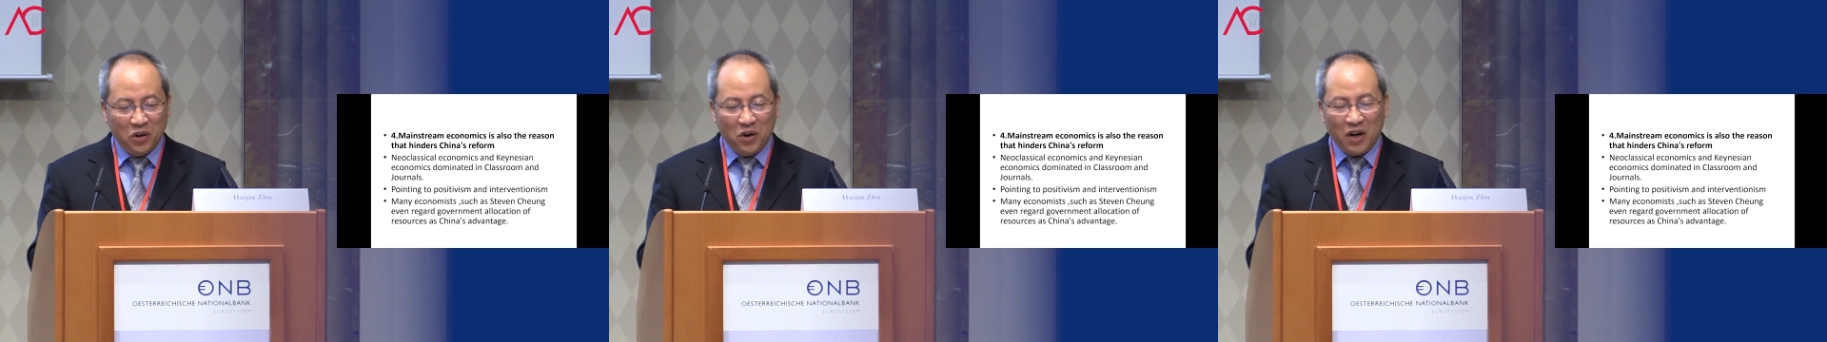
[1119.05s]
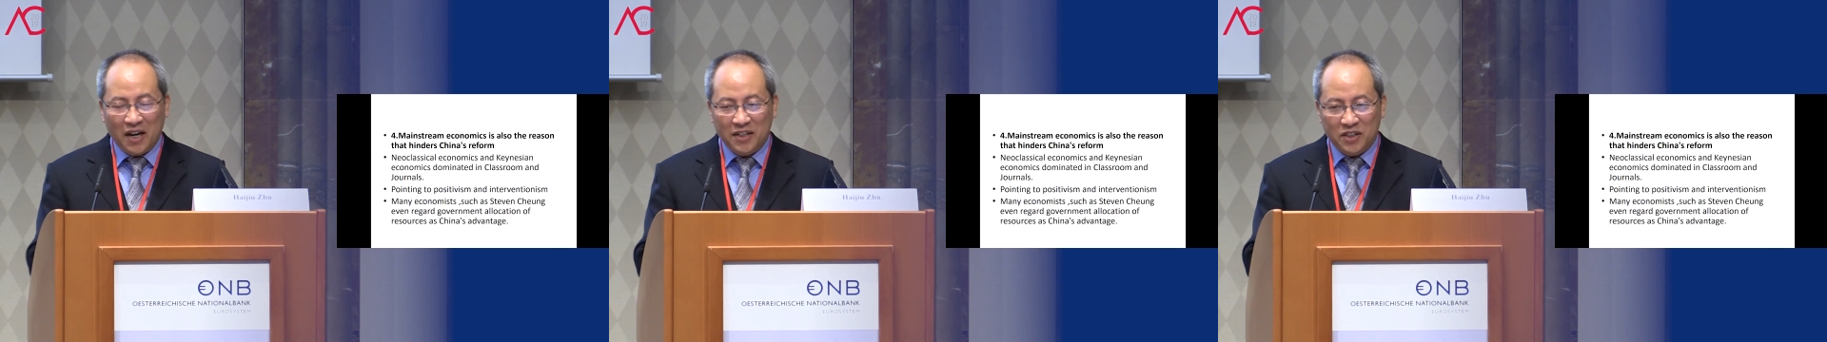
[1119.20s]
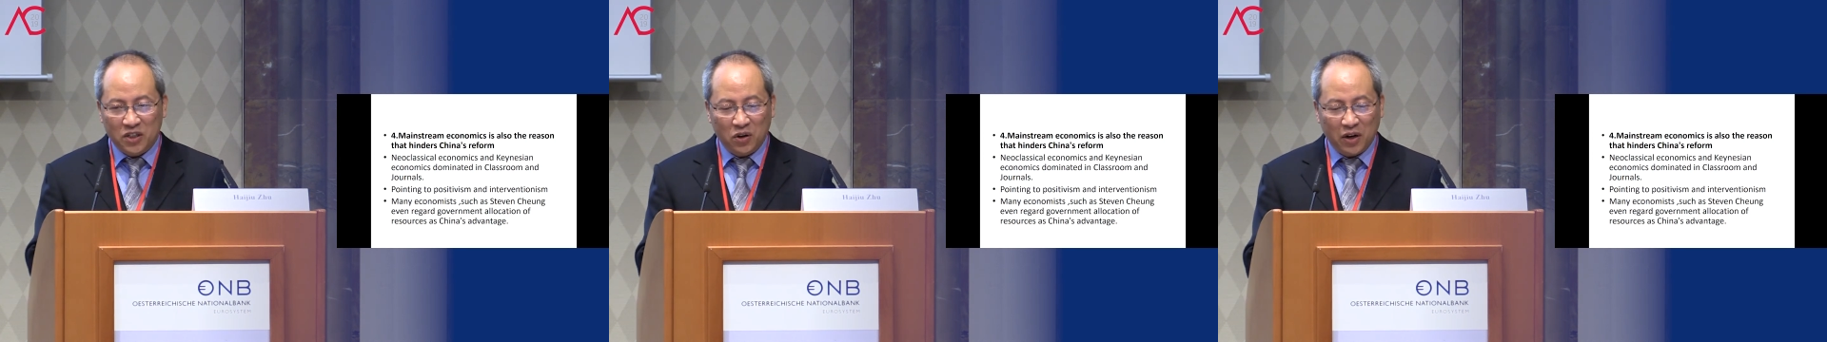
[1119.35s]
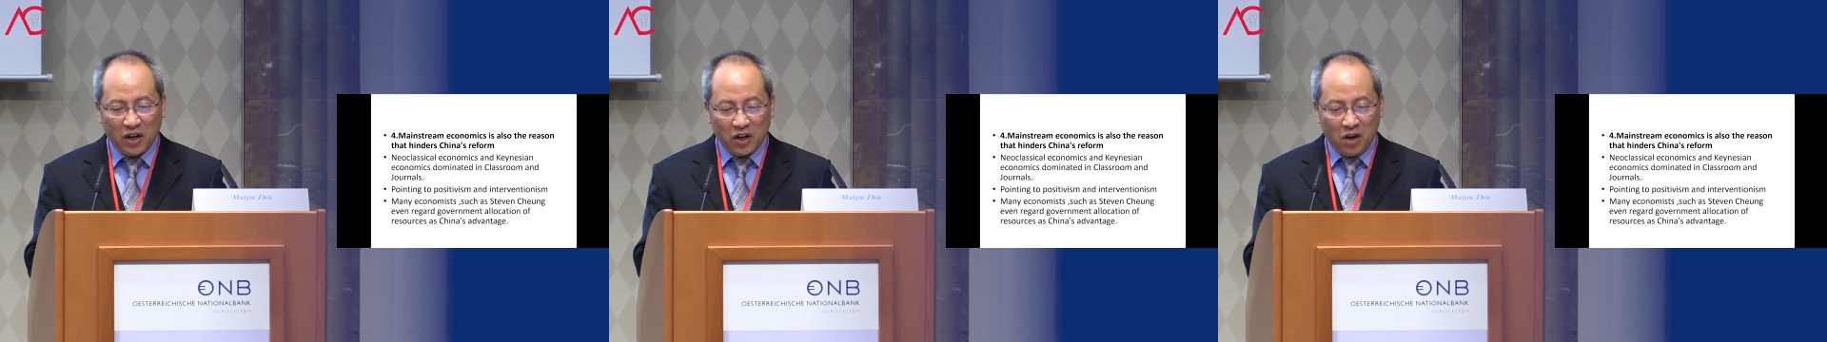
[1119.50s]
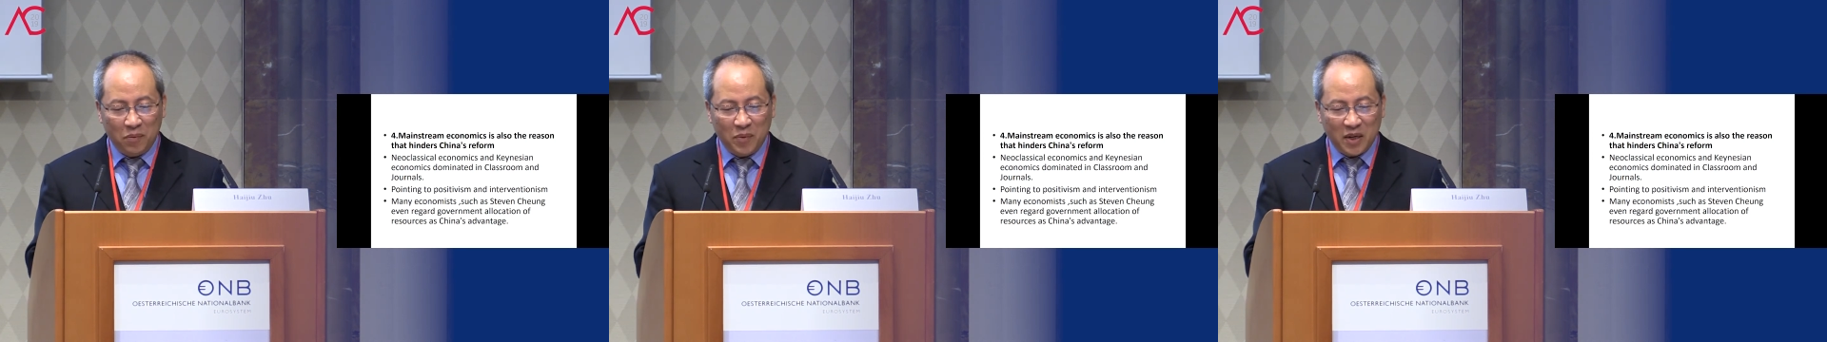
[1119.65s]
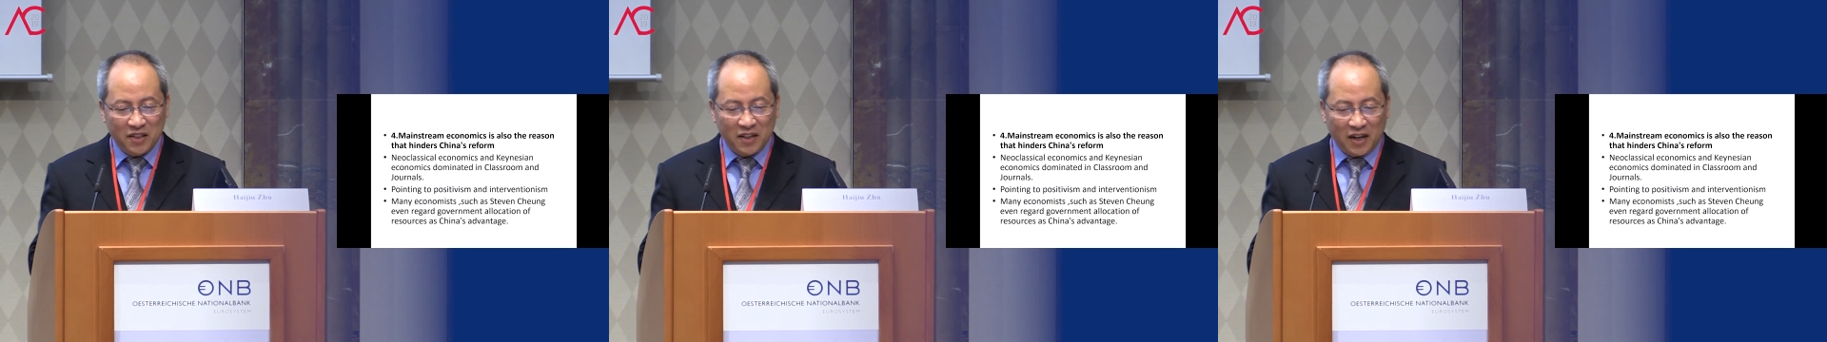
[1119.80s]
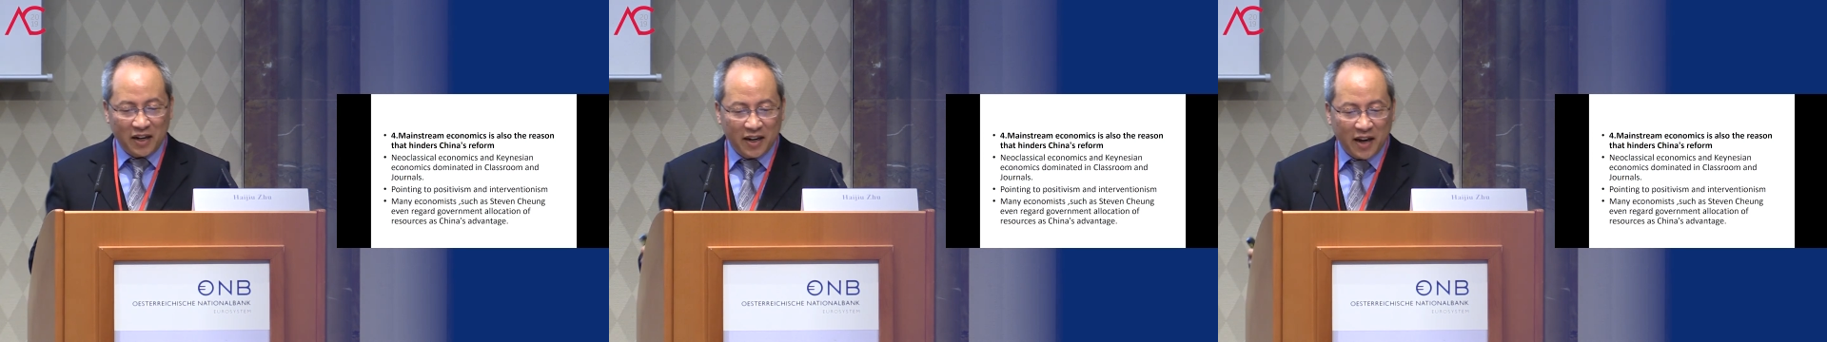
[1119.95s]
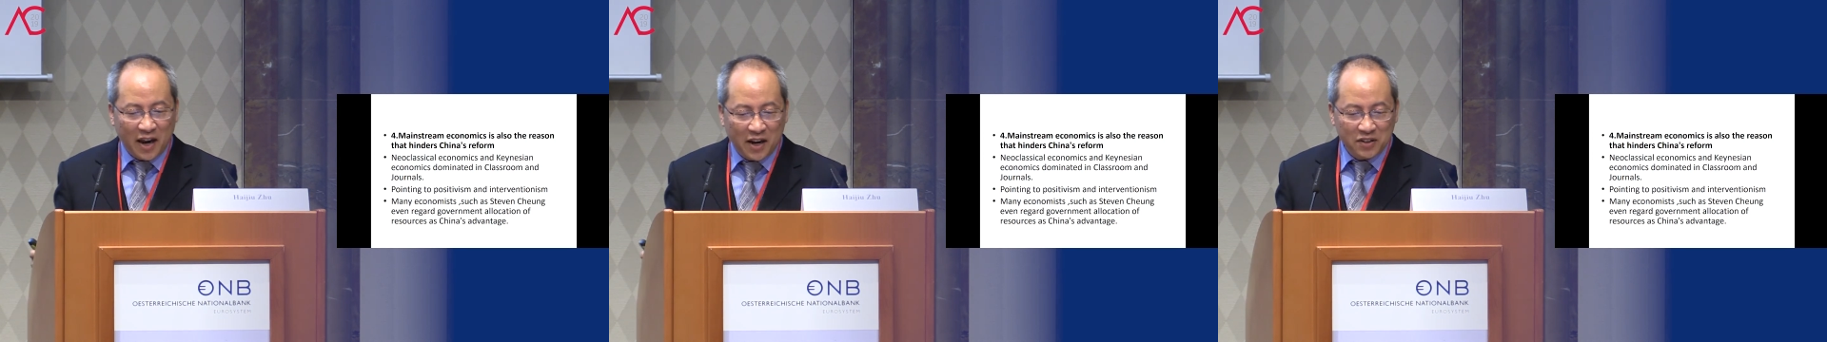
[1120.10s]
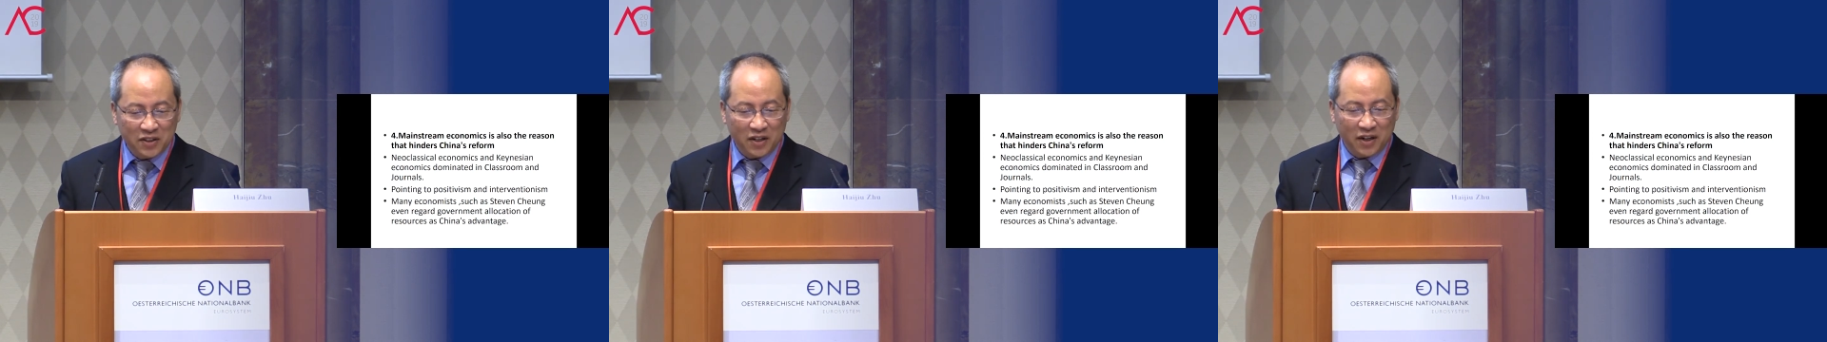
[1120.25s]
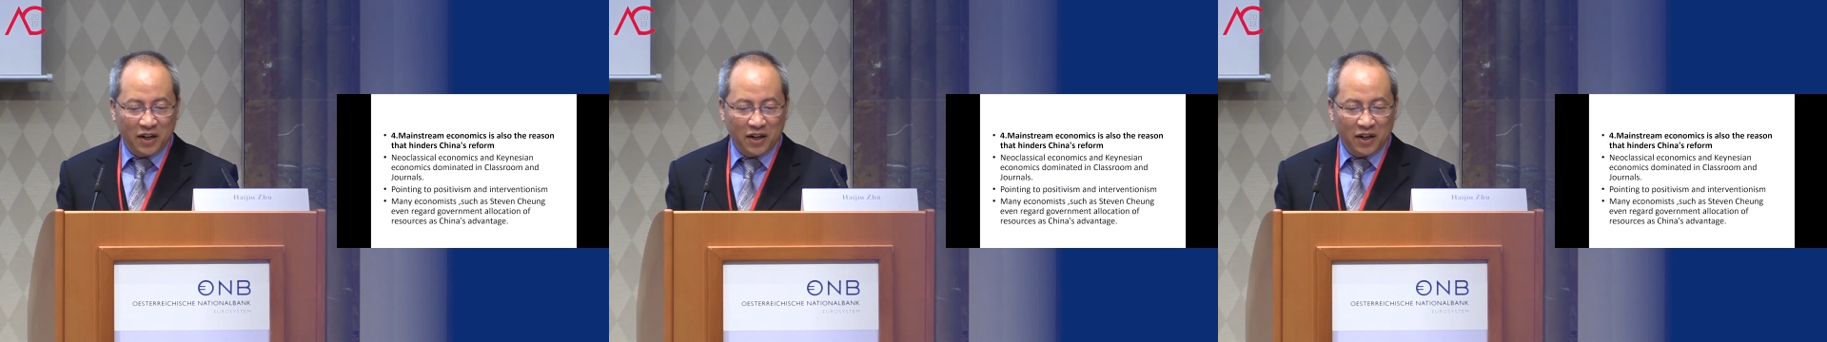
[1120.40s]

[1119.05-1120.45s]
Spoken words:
classical economics and Keynesian